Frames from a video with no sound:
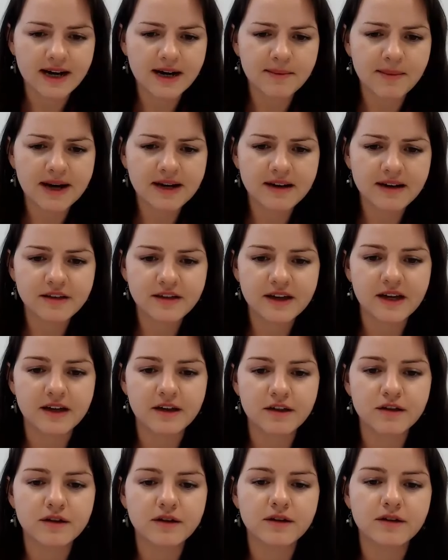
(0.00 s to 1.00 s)
And I think
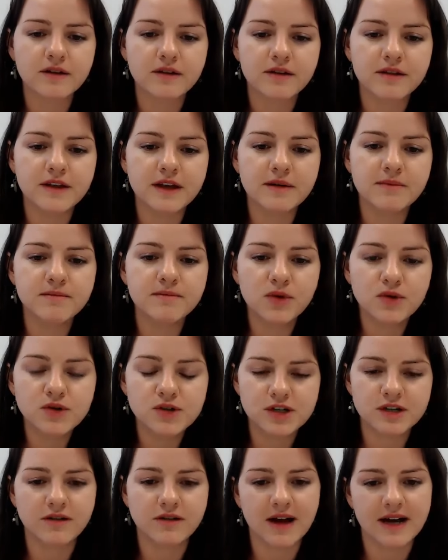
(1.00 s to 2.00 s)
the
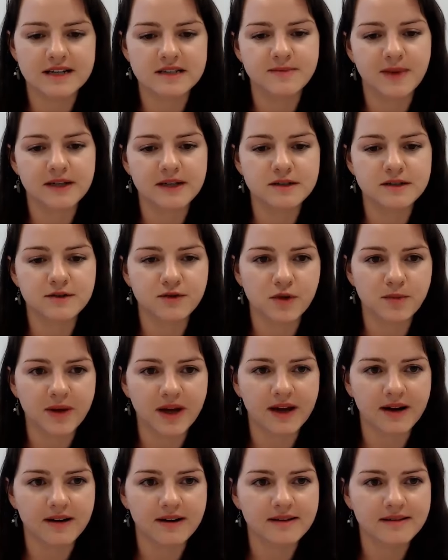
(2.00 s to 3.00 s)
emotional aspect of
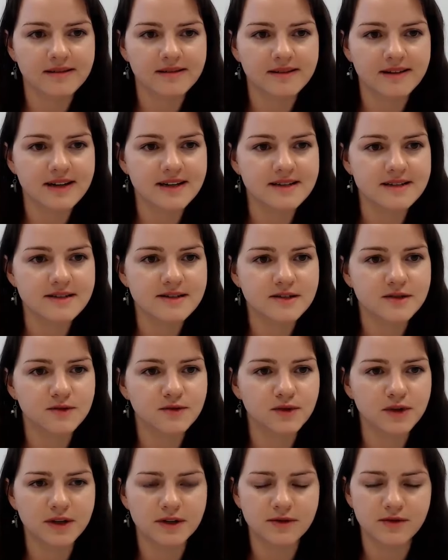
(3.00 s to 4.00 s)
repair is
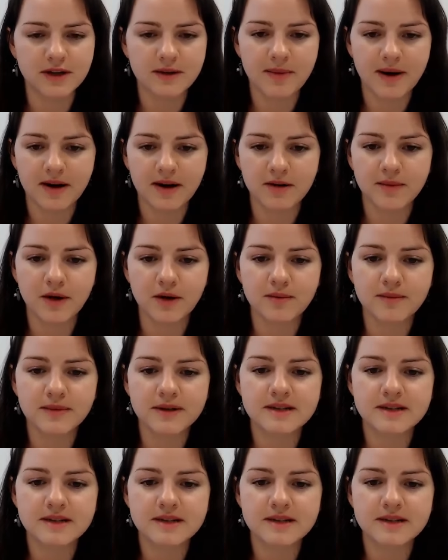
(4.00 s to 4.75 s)
really, really paramount,